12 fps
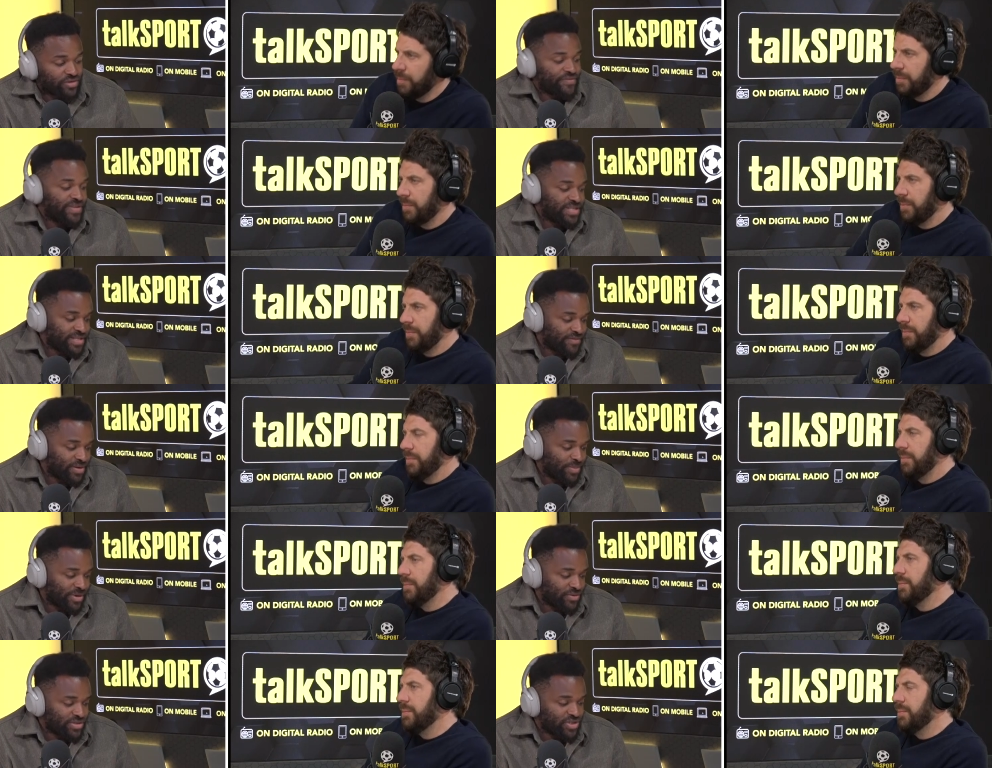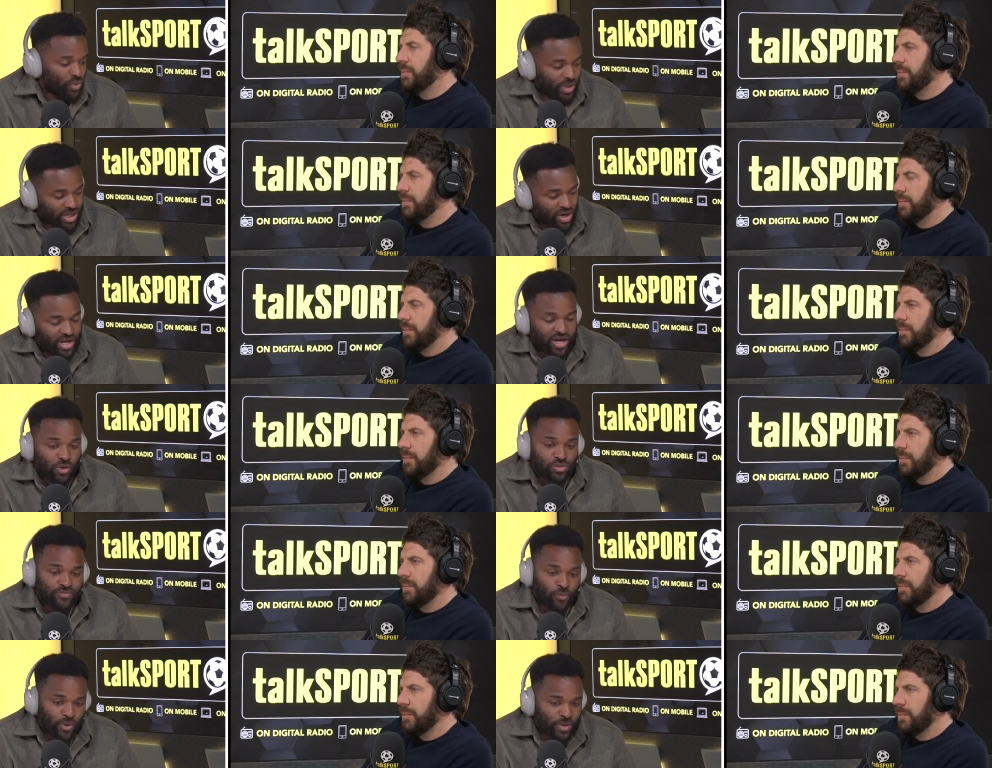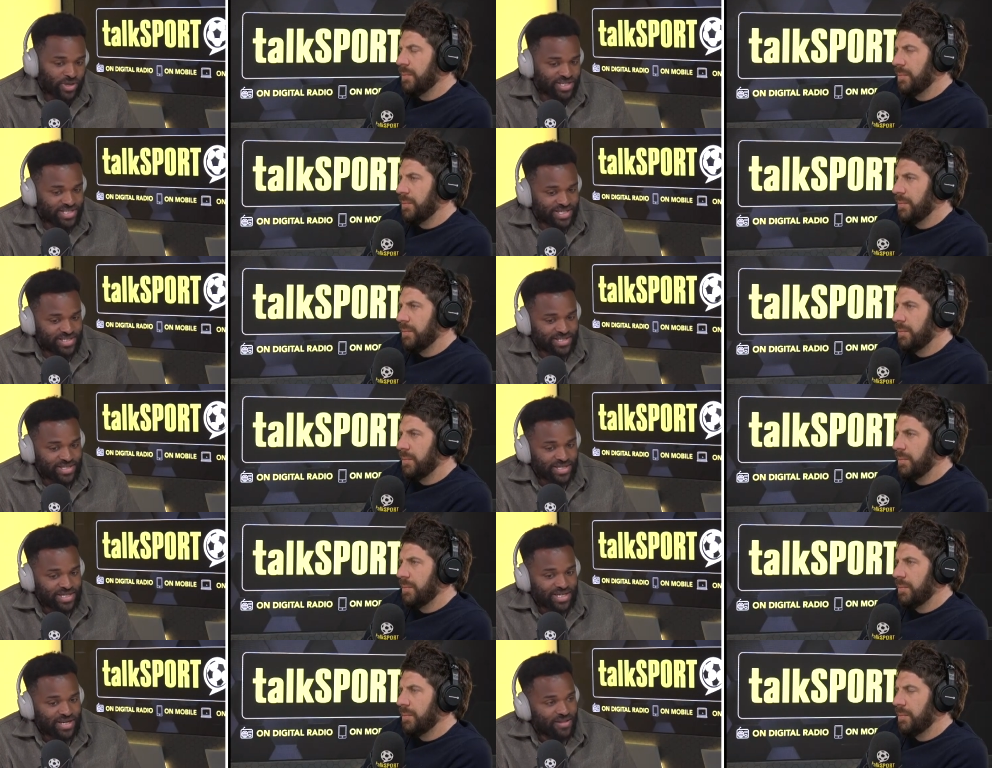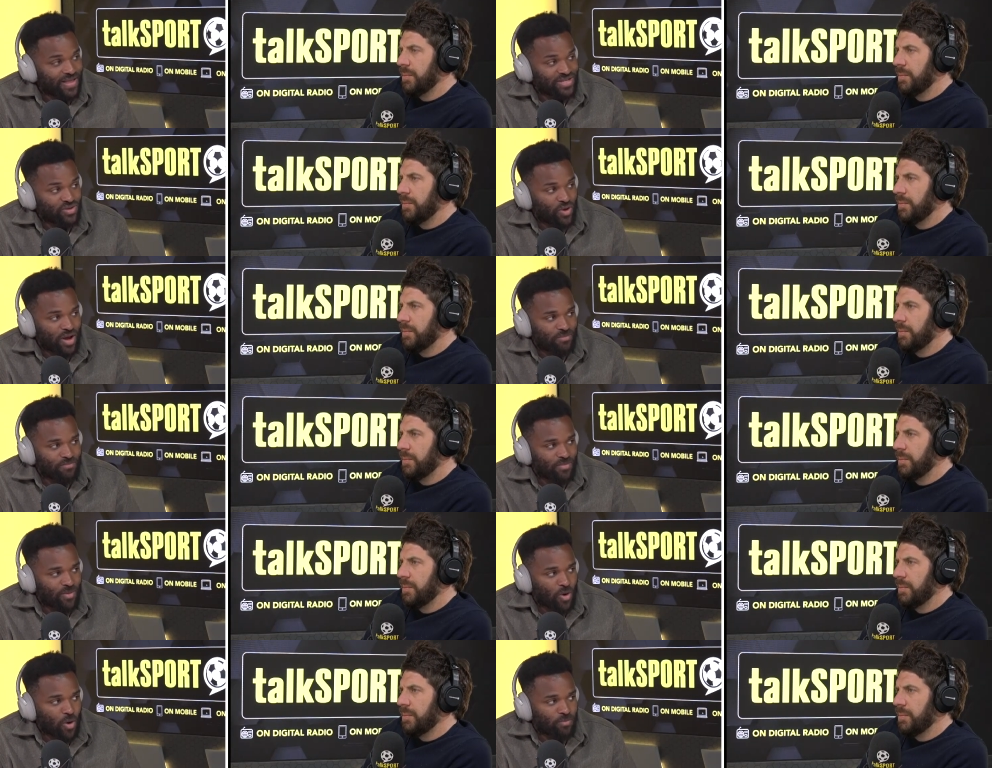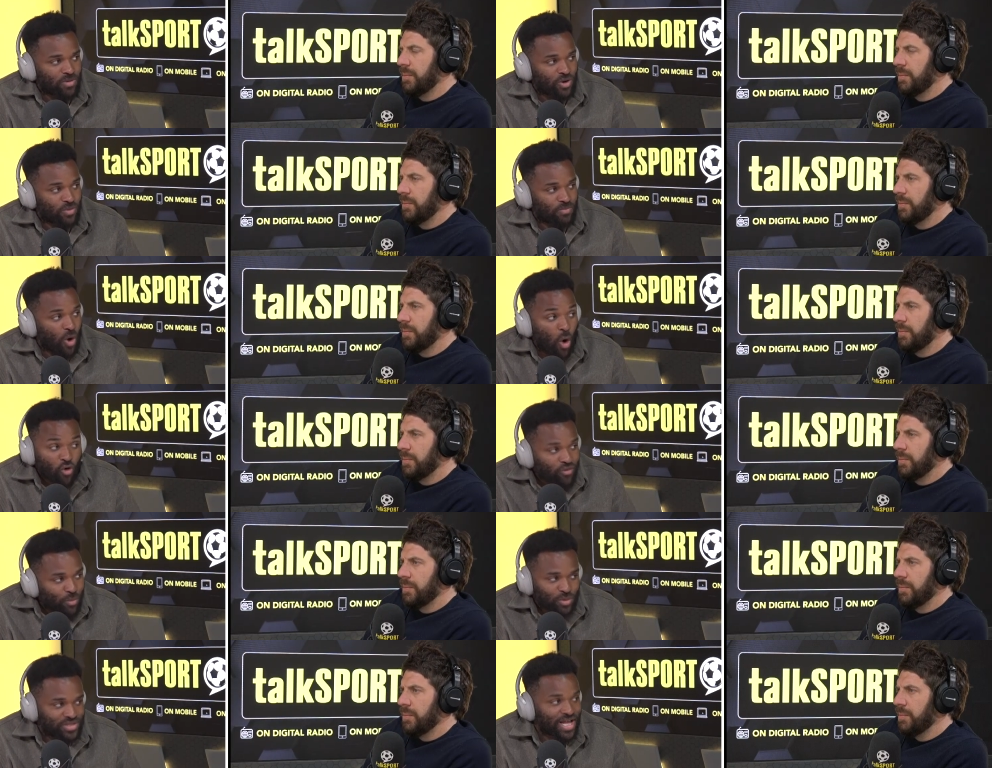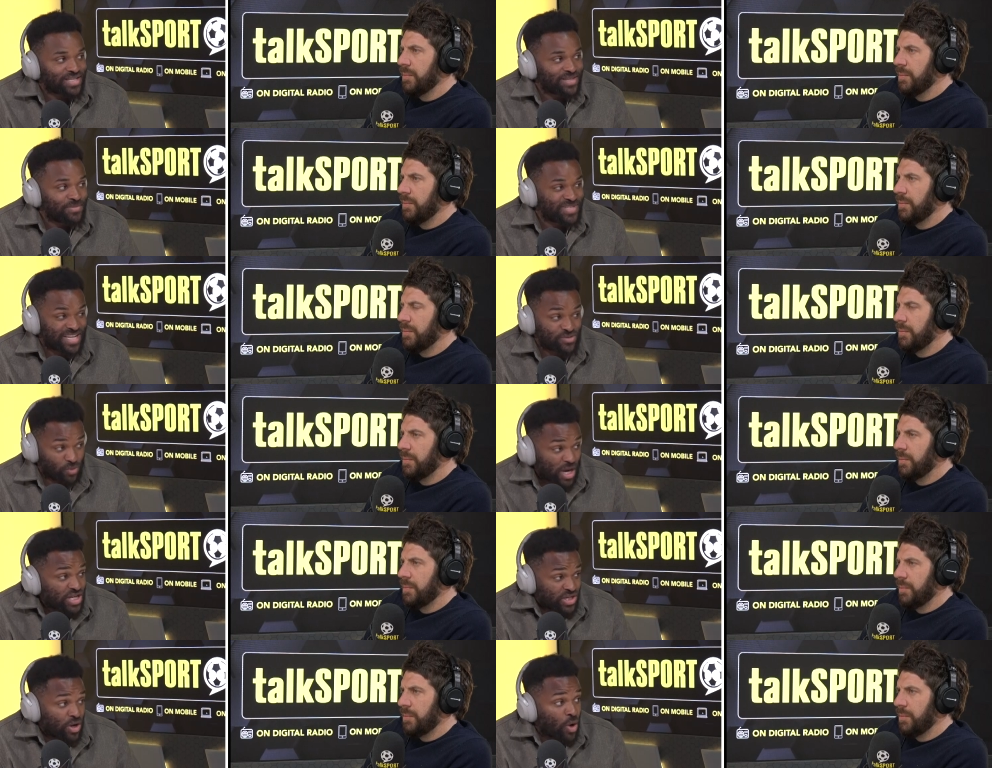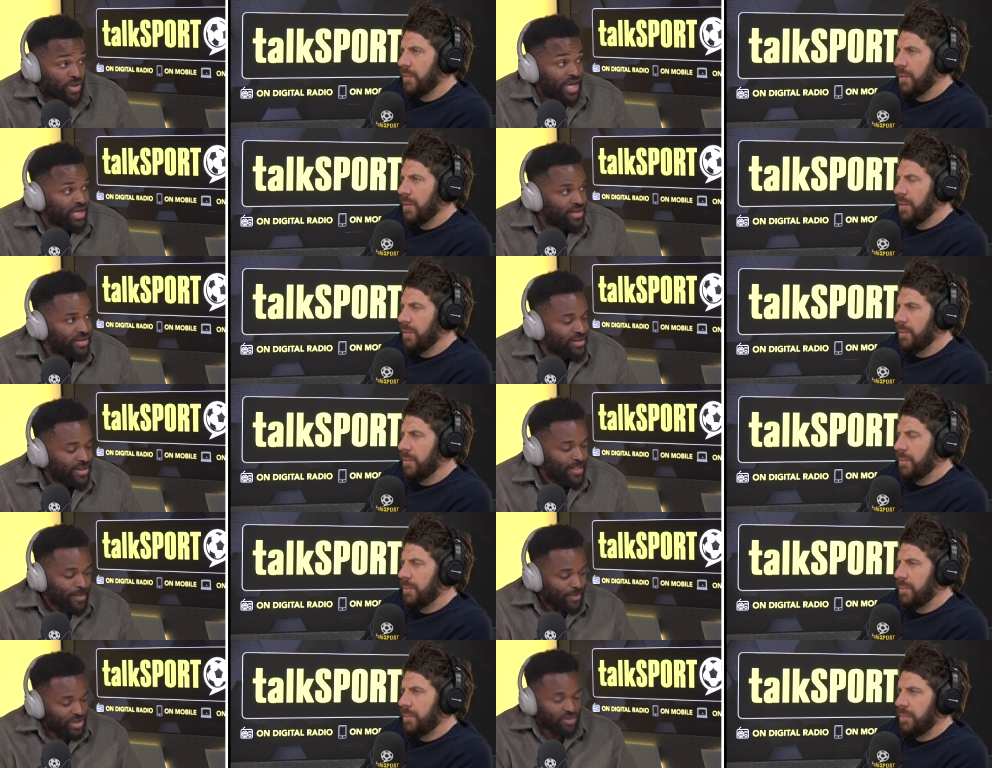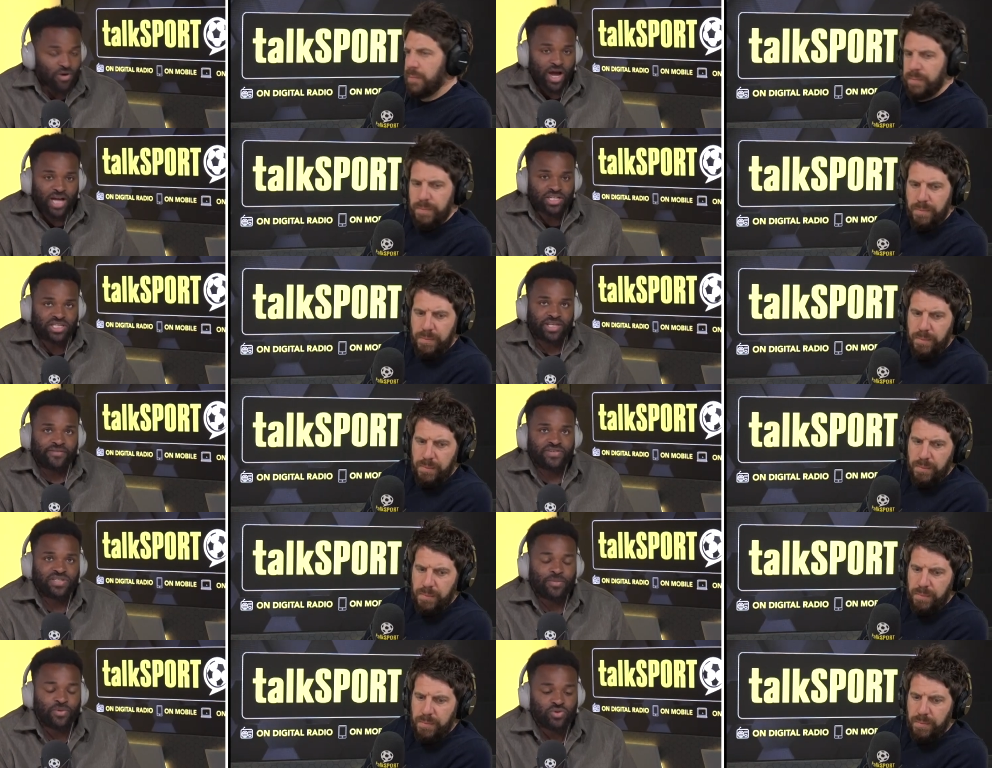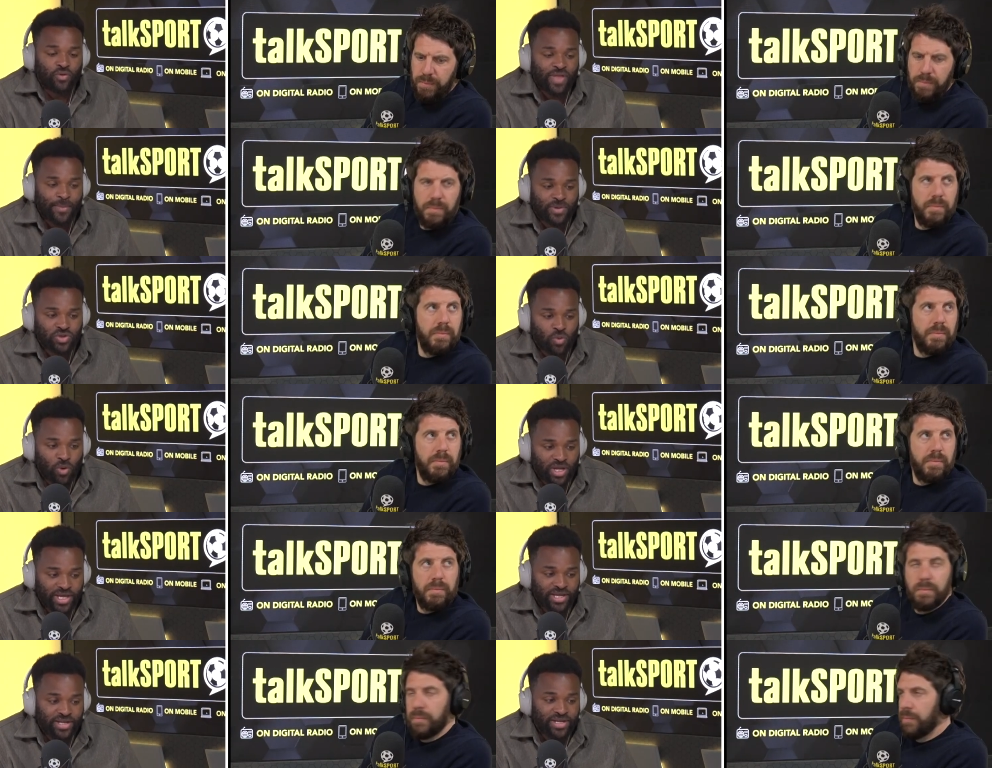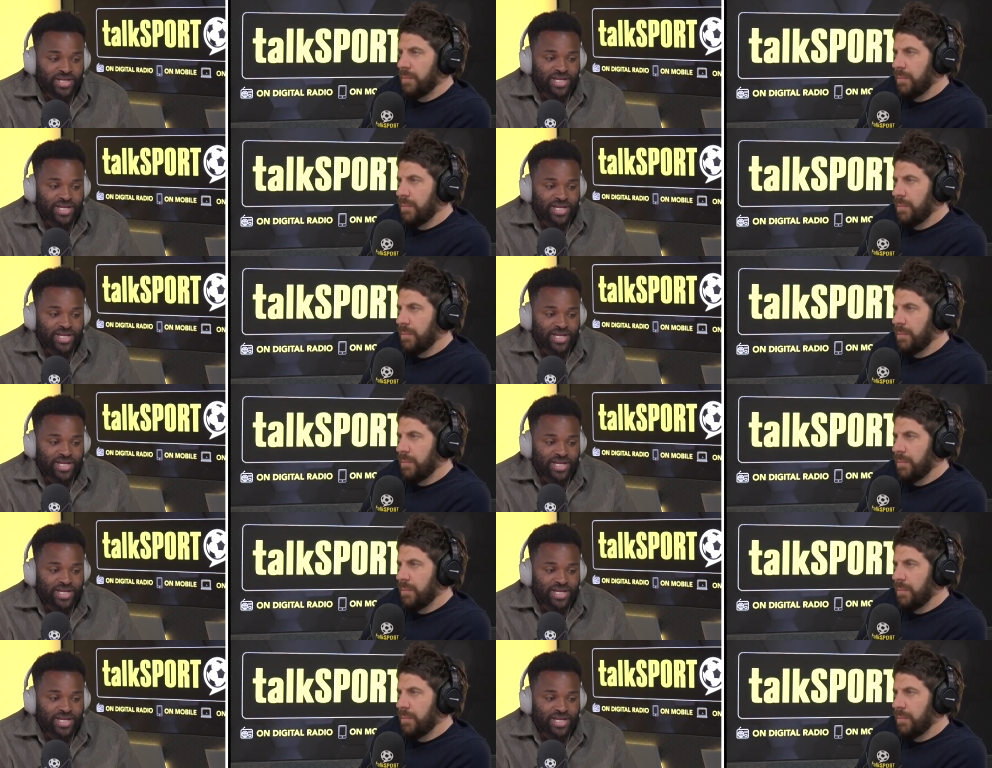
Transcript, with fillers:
Speaker 1: 157 appearances, 29 goals, 41 assists. That's not horrible stats. Them stats are actually okay. But you're right, I just think for someone who's got that much quality,